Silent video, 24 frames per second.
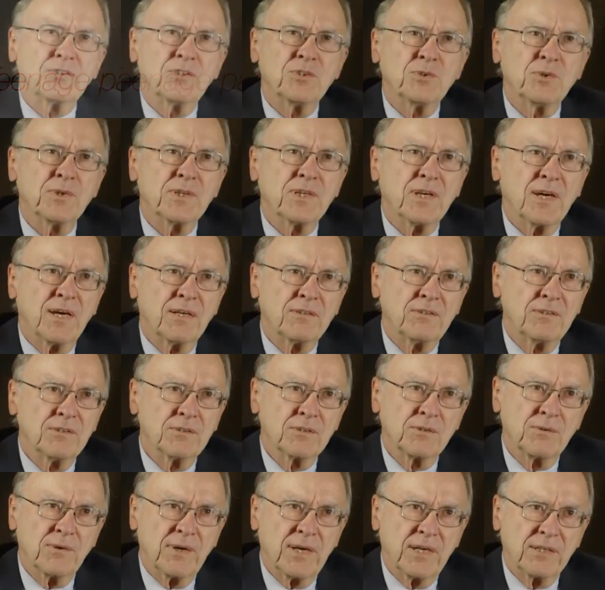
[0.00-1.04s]
doing
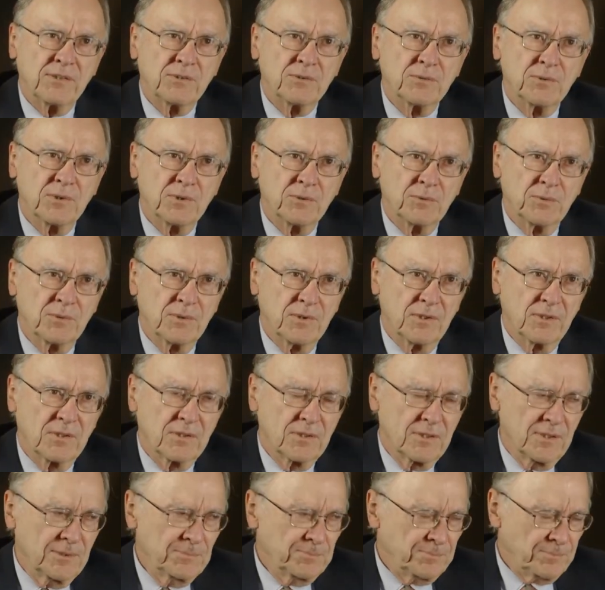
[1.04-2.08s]
undergraduate
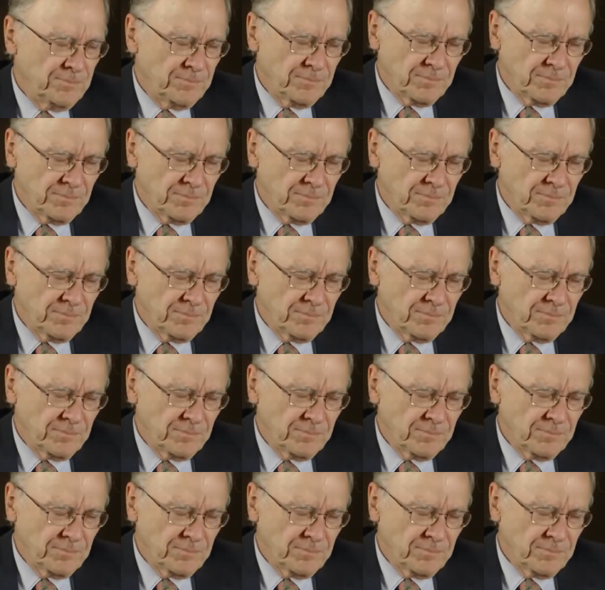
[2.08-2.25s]
work,